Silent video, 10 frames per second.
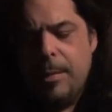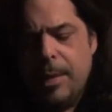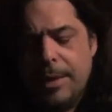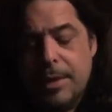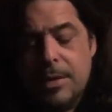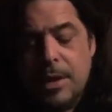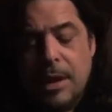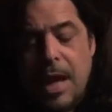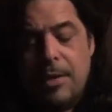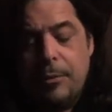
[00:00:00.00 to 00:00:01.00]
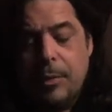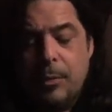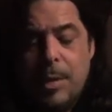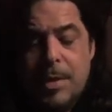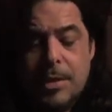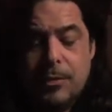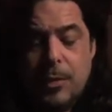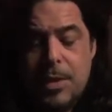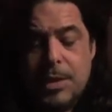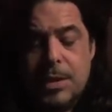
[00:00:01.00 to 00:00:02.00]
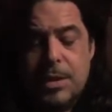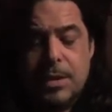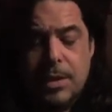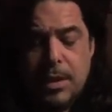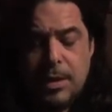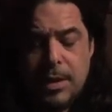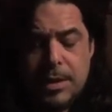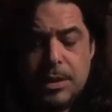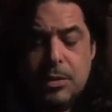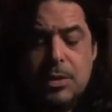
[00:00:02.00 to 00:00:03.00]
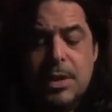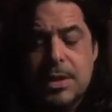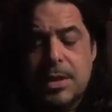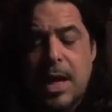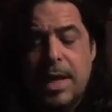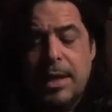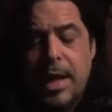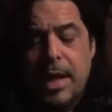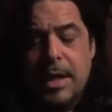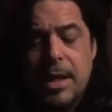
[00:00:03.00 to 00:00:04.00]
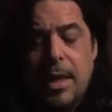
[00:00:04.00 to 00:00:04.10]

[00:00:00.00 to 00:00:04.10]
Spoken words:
But there's a lot of women's forces in here, and this is usually a sign that